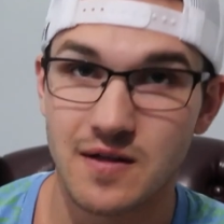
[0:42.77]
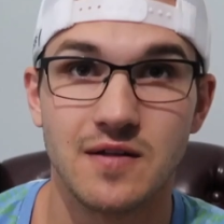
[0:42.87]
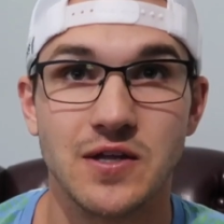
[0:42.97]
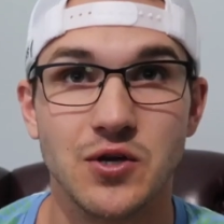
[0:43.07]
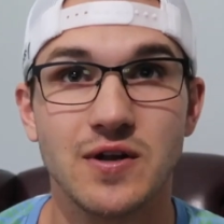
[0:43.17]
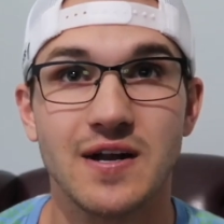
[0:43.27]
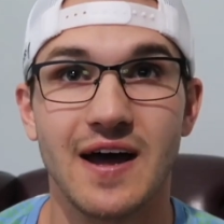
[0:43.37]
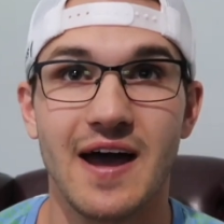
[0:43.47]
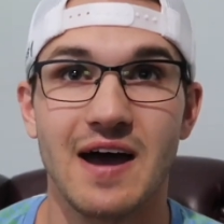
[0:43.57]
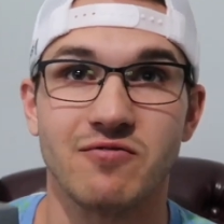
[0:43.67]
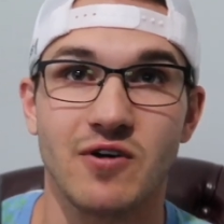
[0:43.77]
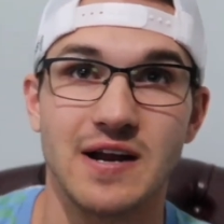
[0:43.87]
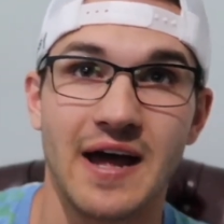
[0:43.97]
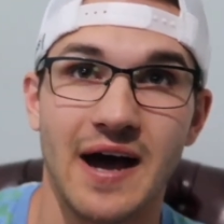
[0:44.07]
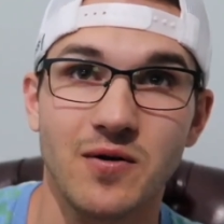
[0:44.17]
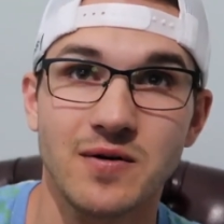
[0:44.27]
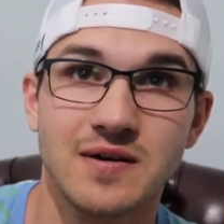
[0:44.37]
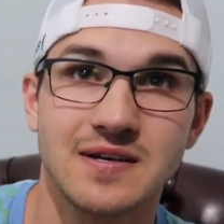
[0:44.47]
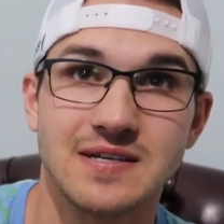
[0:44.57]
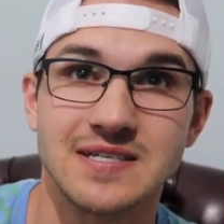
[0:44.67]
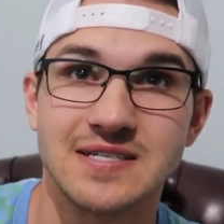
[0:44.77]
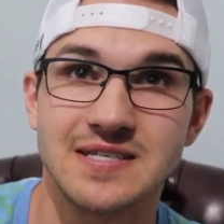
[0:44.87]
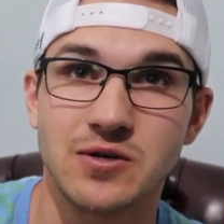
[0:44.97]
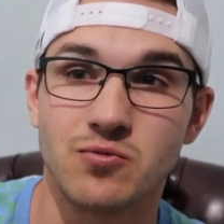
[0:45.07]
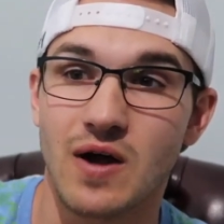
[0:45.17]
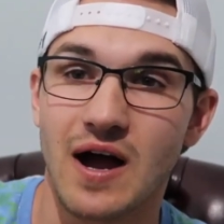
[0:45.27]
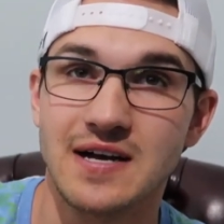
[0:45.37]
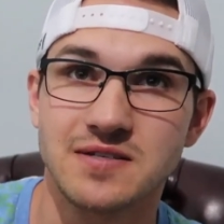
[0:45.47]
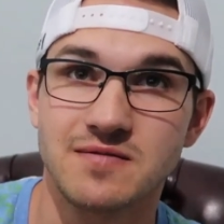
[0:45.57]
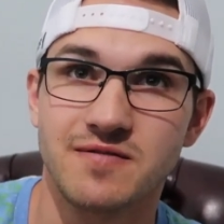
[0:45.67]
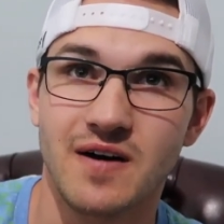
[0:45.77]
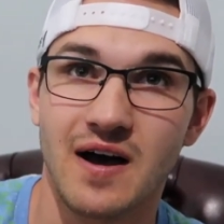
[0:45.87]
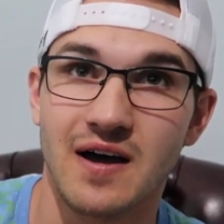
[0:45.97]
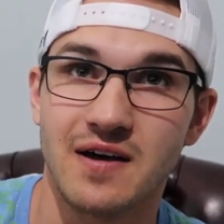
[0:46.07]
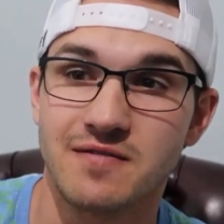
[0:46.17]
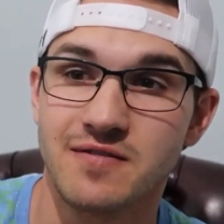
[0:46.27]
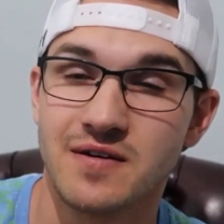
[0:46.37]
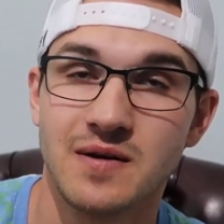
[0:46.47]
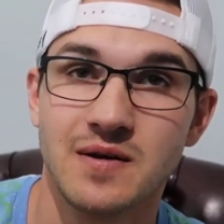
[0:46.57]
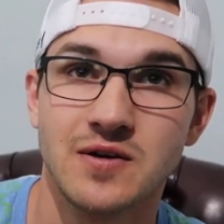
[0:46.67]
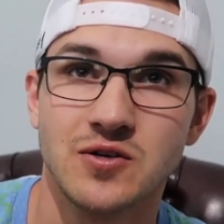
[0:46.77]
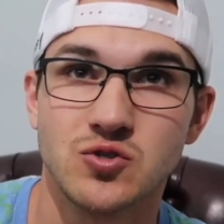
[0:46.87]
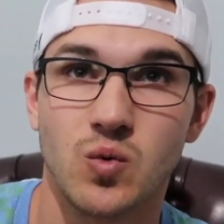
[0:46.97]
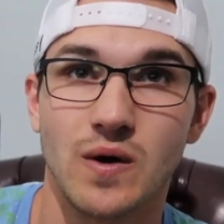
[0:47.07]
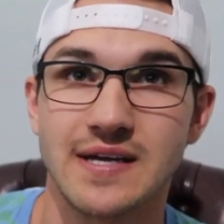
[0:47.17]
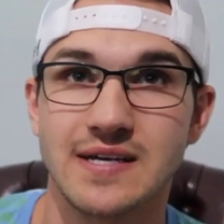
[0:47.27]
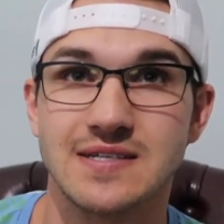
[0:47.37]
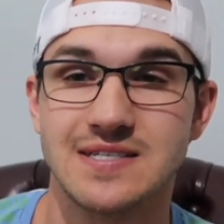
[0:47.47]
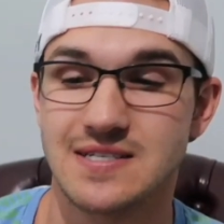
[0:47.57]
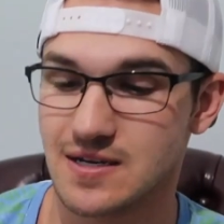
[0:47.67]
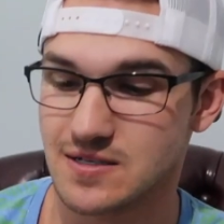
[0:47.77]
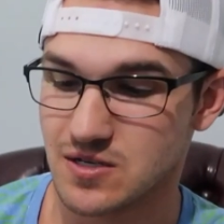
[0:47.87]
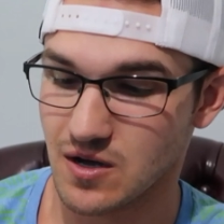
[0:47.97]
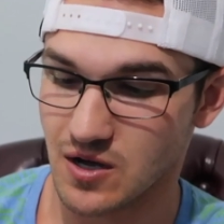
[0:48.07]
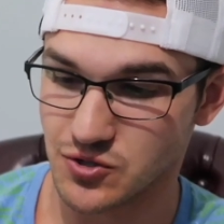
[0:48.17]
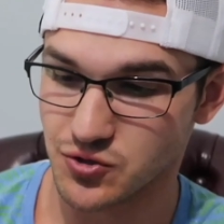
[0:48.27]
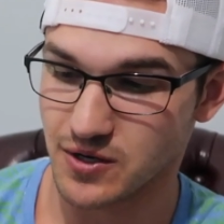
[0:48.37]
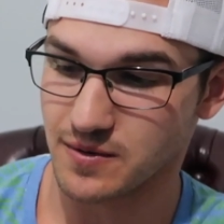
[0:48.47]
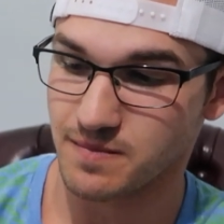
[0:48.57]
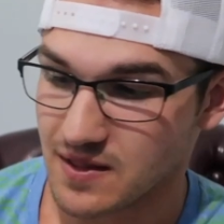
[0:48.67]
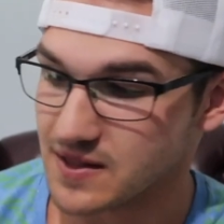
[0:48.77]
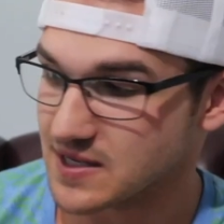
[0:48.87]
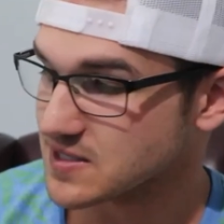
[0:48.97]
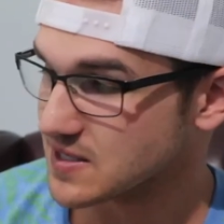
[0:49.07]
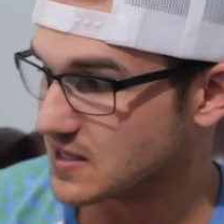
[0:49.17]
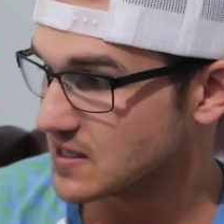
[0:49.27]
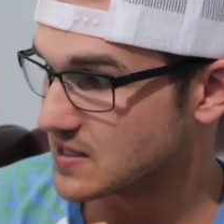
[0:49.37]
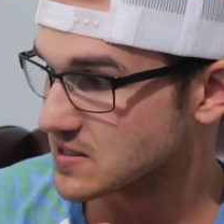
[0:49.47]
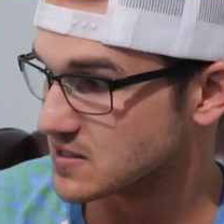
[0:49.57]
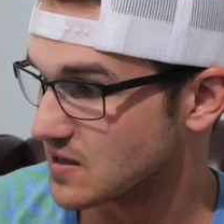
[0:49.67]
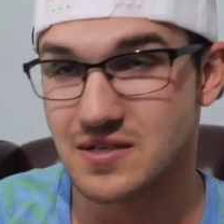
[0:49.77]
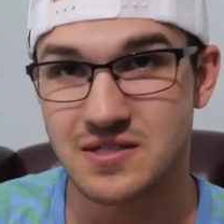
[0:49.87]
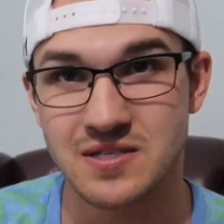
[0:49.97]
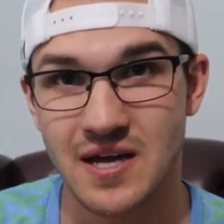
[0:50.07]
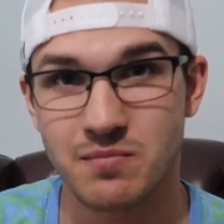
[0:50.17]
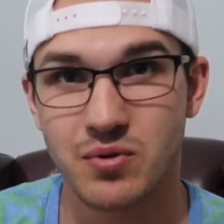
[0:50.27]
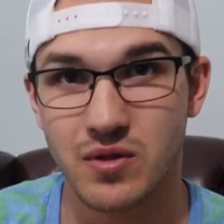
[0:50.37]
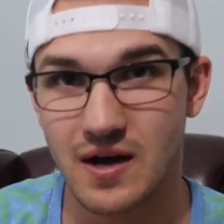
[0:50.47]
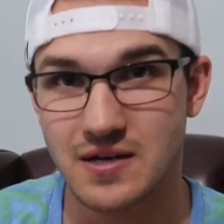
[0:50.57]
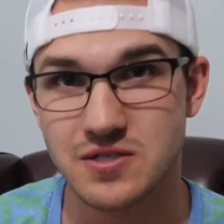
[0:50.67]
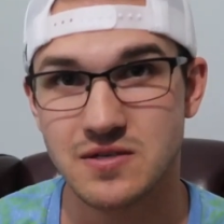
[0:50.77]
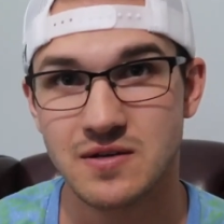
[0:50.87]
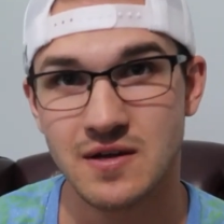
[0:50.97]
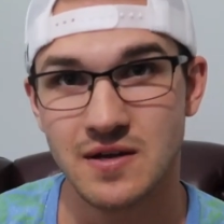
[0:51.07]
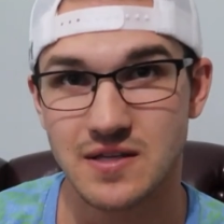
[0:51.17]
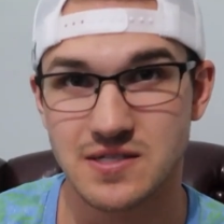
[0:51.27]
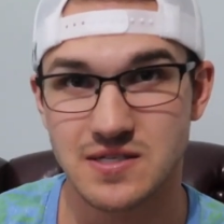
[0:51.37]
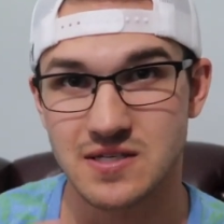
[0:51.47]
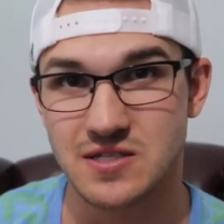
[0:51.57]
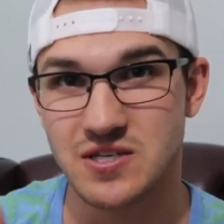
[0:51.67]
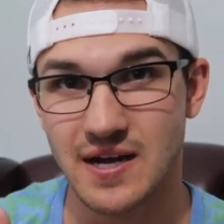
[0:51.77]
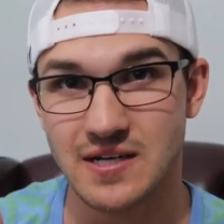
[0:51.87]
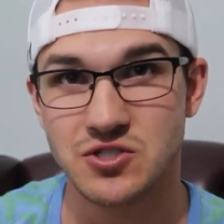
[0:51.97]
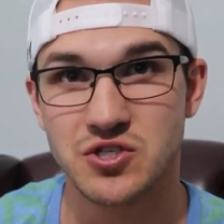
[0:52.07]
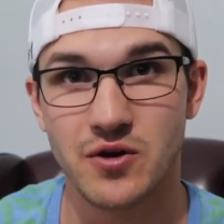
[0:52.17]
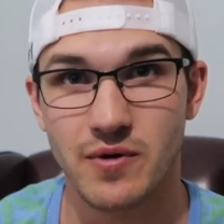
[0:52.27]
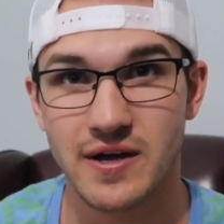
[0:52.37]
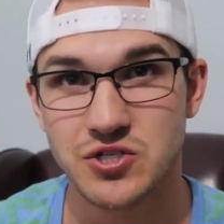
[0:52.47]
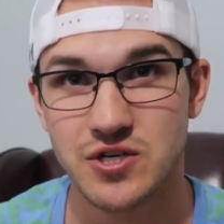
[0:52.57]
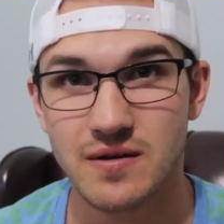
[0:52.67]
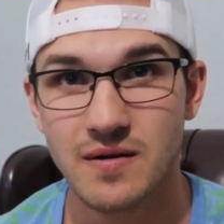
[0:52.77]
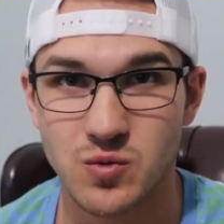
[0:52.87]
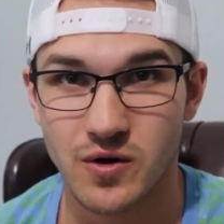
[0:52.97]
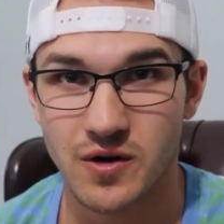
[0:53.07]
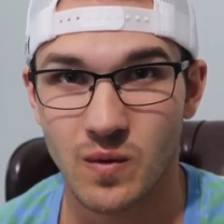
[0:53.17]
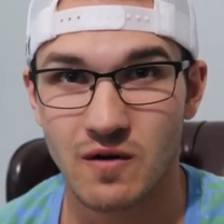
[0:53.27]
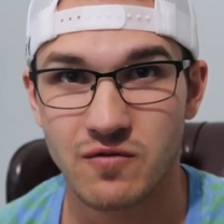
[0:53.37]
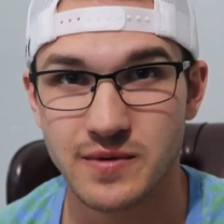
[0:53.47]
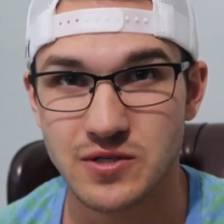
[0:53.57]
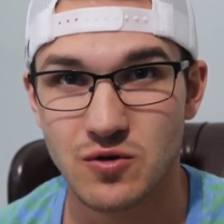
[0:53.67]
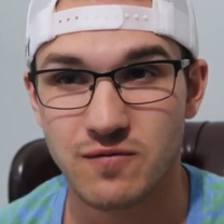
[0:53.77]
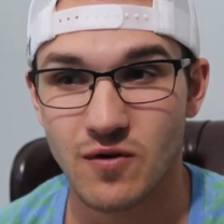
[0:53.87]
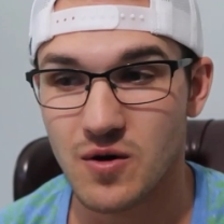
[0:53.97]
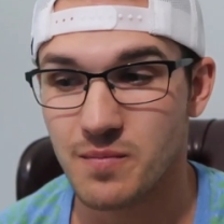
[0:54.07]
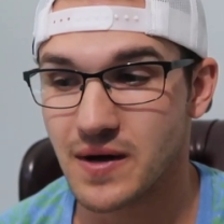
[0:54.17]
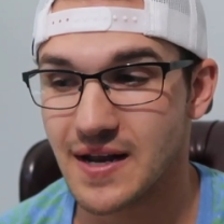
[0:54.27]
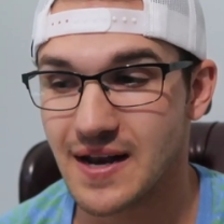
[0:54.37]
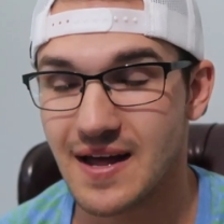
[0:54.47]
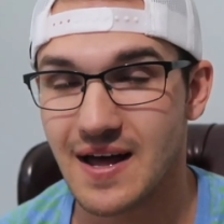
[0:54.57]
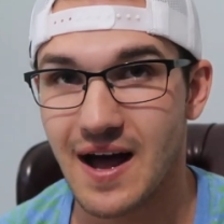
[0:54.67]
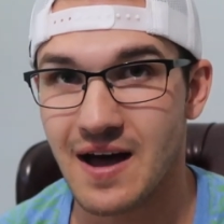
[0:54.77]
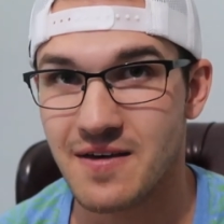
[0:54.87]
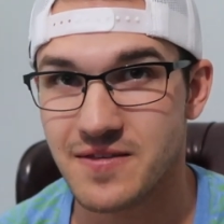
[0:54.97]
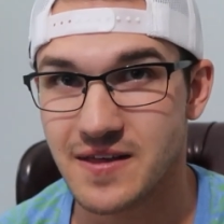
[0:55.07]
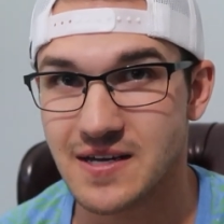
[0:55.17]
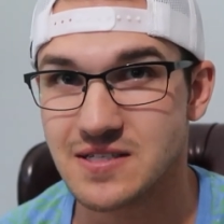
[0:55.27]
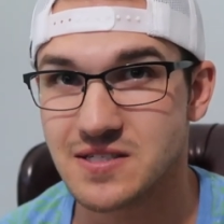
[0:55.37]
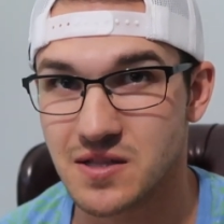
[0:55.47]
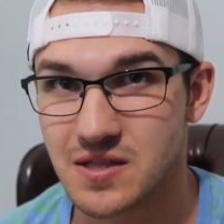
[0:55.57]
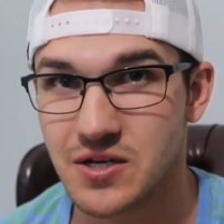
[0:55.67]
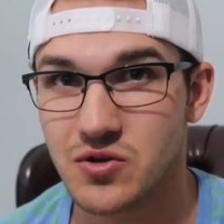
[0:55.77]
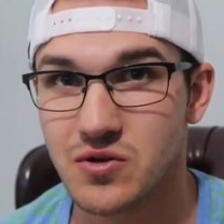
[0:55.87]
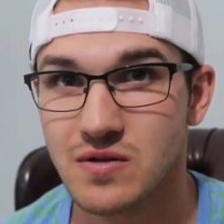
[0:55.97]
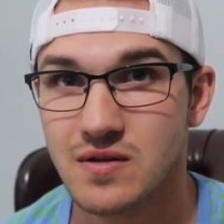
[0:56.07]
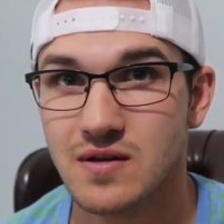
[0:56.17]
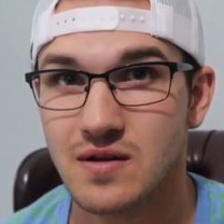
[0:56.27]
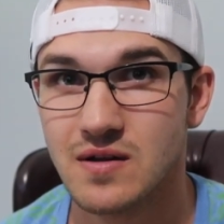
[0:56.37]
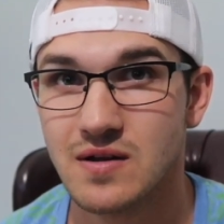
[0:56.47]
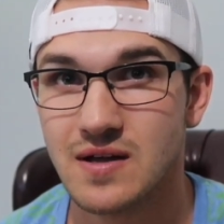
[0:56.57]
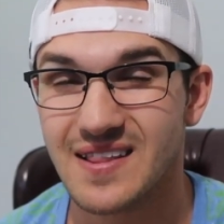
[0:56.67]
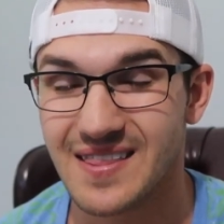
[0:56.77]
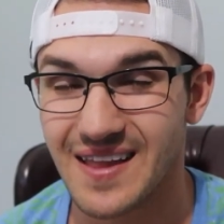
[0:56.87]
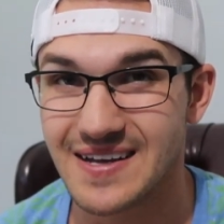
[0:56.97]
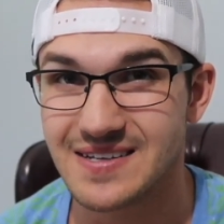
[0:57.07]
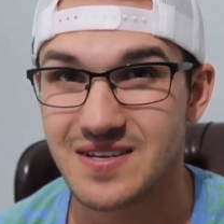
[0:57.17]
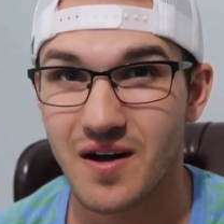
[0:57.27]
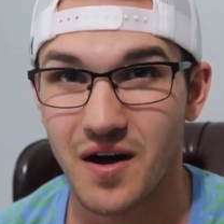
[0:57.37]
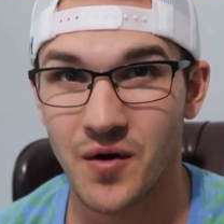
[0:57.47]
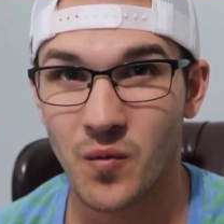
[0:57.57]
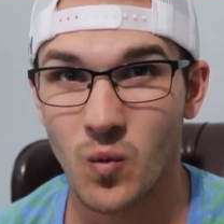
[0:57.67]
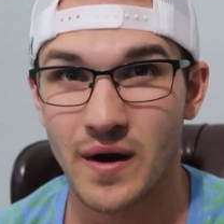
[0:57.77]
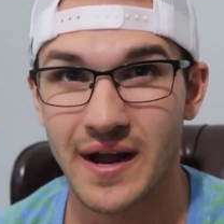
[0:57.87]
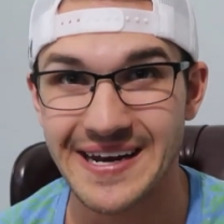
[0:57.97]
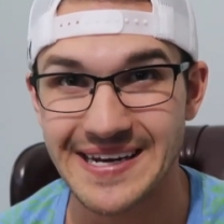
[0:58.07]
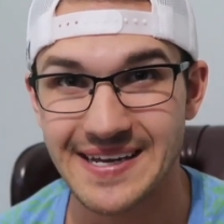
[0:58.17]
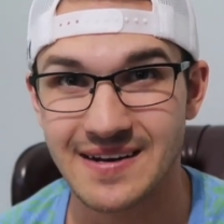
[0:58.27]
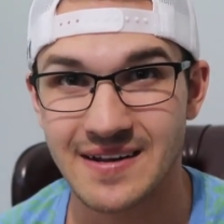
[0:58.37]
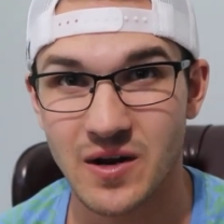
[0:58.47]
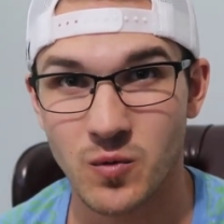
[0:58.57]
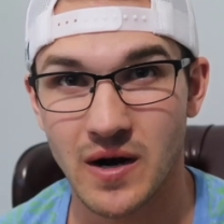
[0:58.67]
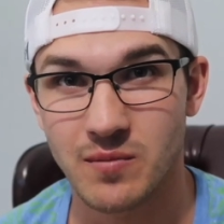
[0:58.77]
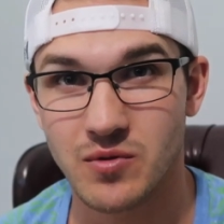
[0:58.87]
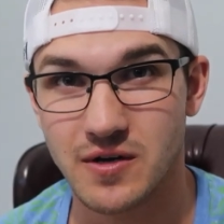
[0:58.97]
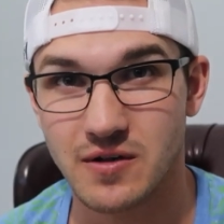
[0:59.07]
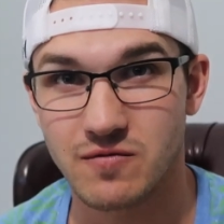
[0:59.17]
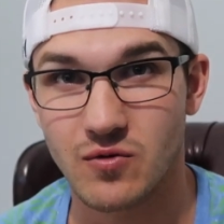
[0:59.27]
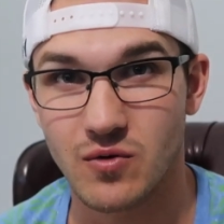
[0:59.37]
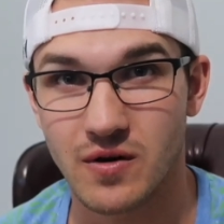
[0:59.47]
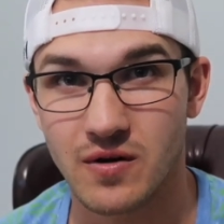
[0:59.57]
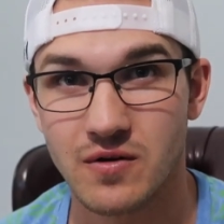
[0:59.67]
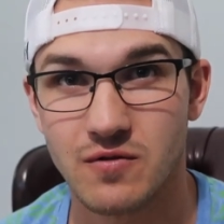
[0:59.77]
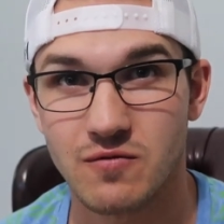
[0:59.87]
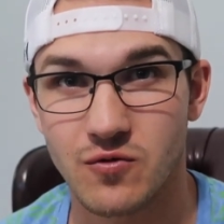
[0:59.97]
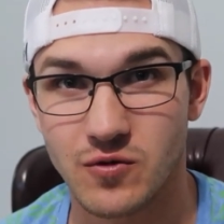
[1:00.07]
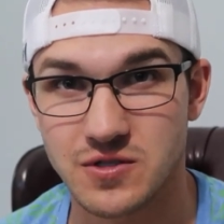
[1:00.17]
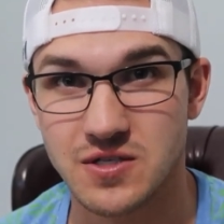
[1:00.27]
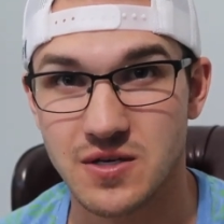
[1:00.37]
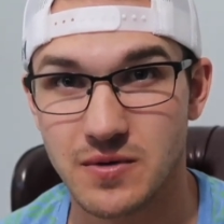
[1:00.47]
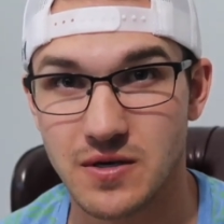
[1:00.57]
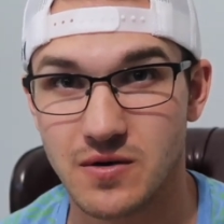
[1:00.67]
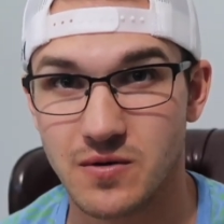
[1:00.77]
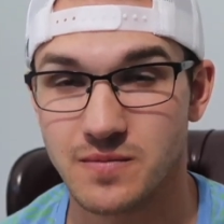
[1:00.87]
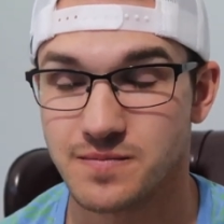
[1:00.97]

The unit I have right now is the Ryzen 5 2600. This is Zen Plus. This is the second generation. Working well for me so far, but I think it's a little light on what I need and what I'm looking for a CPU.